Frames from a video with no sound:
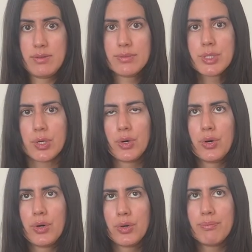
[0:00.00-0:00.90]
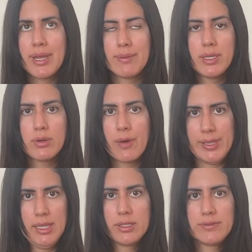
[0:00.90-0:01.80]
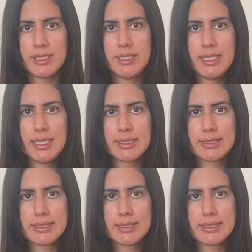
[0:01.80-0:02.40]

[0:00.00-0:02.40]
So maybe you have a lot of ideas